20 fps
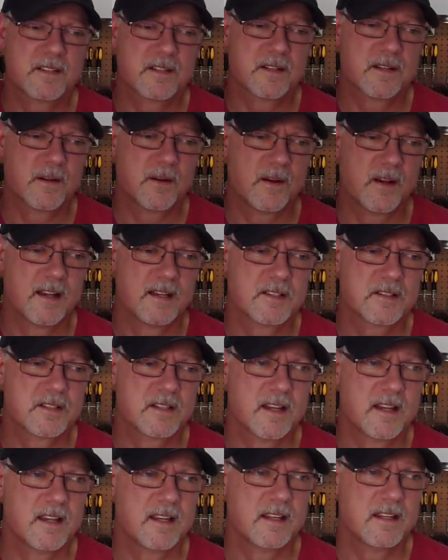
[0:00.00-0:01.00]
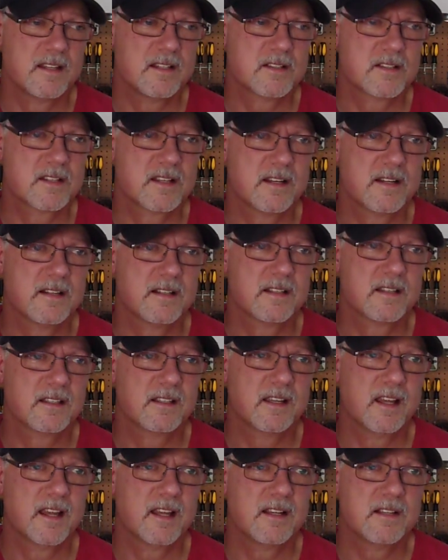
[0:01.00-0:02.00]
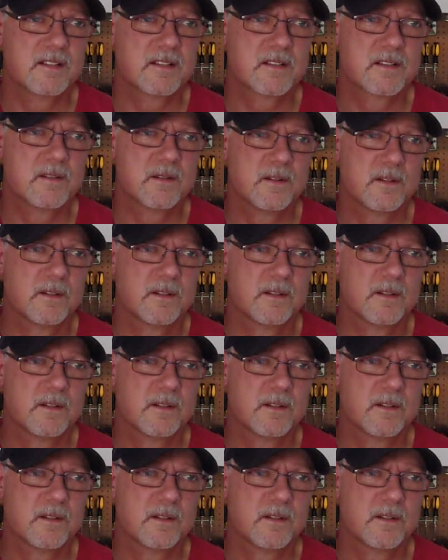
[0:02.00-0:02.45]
So I say he's there at the gates,